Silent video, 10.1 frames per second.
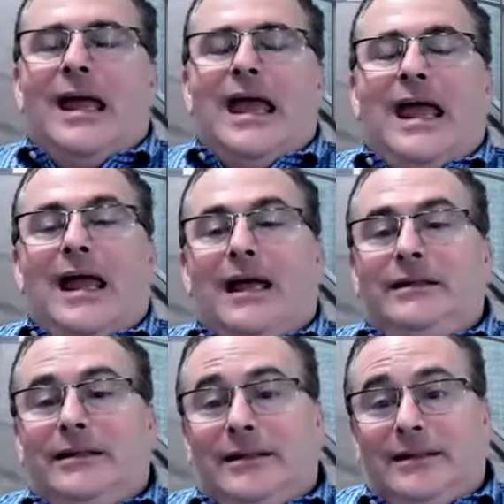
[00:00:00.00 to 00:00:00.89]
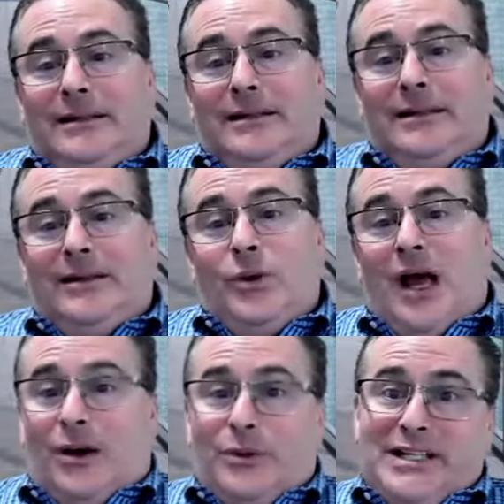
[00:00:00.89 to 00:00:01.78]
And we
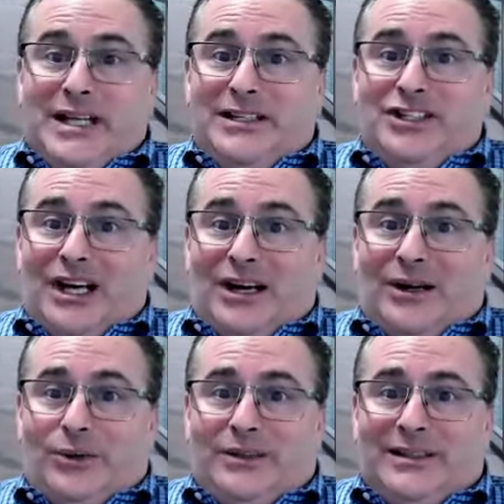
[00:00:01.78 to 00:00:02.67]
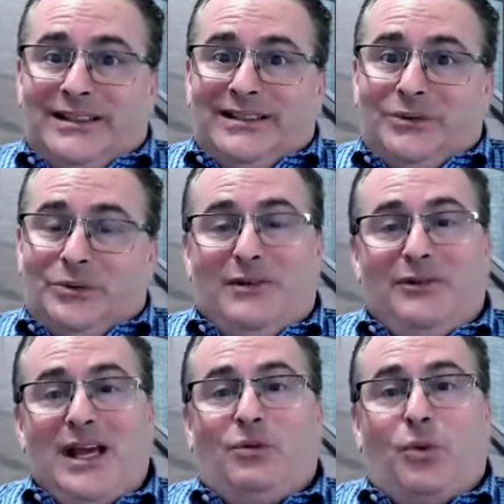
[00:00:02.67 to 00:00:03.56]
always end the show with, if
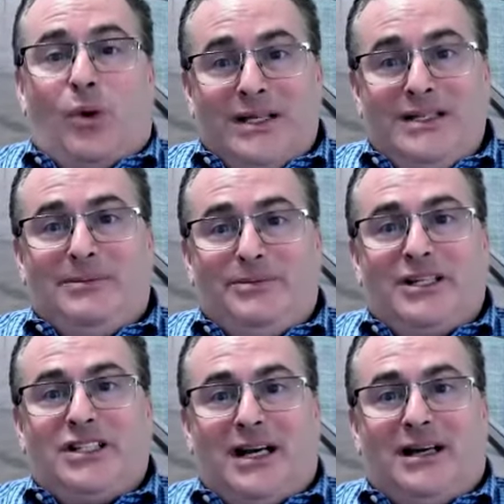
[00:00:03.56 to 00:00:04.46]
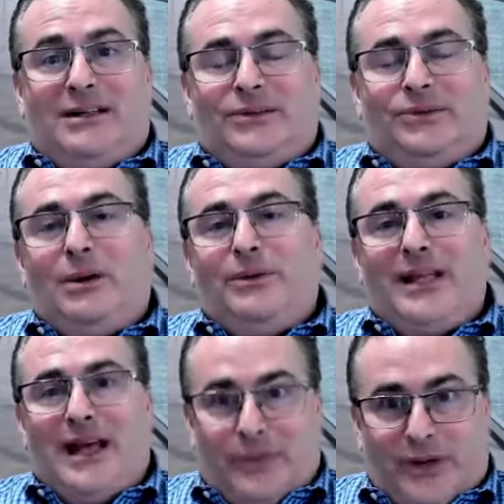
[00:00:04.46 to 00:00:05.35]
you have one tip to share, what would
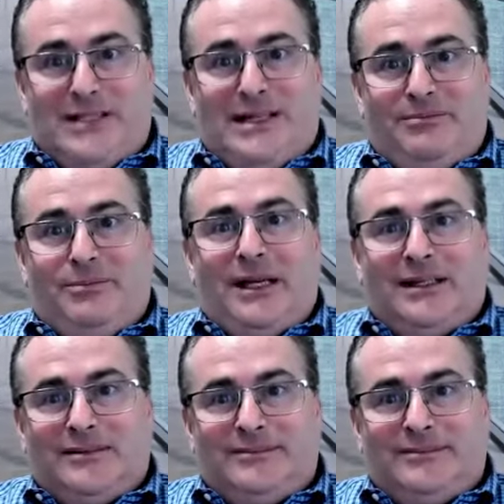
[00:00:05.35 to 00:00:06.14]
that one tip be?